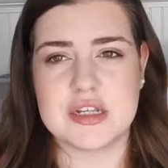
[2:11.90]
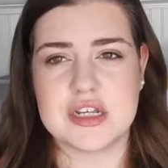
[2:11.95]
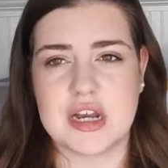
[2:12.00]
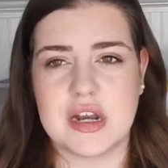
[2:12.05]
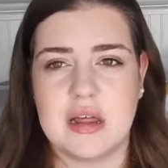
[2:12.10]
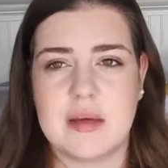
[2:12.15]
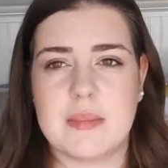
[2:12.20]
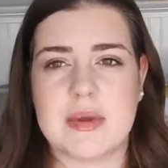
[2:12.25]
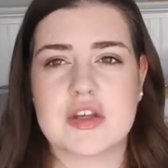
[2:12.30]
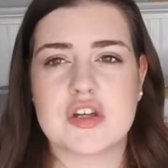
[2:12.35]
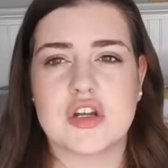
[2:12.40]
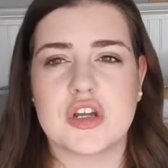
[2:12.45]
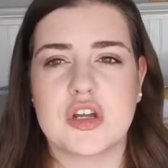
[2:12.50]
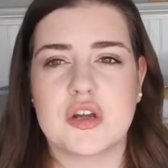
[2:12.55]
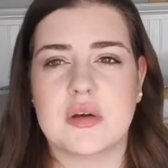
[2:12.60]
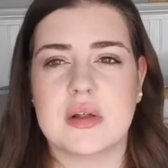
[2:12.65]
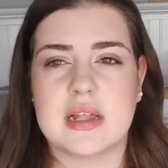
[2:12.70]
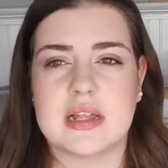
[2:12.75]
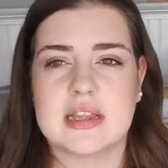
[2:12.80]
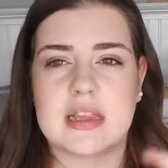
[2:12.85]
my channel and make sure
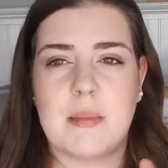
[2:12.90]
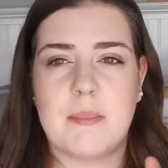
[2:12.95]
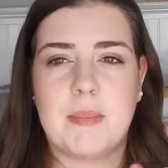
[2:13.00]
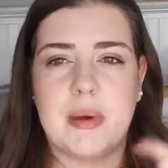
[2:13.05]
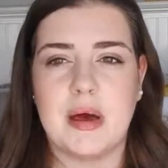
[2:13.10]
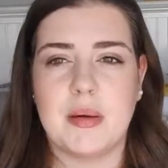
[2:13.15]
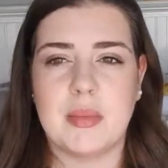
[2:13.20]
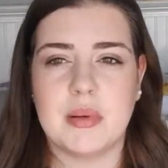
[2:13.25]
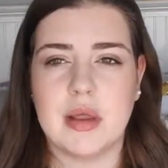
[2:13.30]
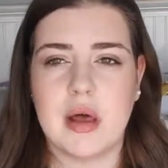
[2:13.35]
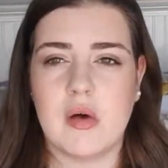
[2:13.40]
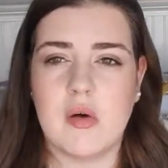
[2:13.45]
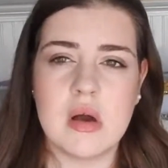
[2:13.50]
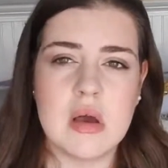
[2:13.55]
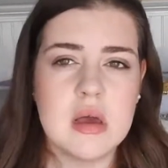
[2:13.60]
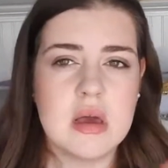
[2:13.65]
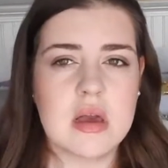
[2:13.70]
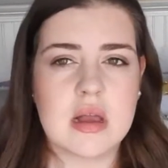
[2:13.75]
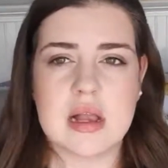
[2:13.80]
you click that bell below,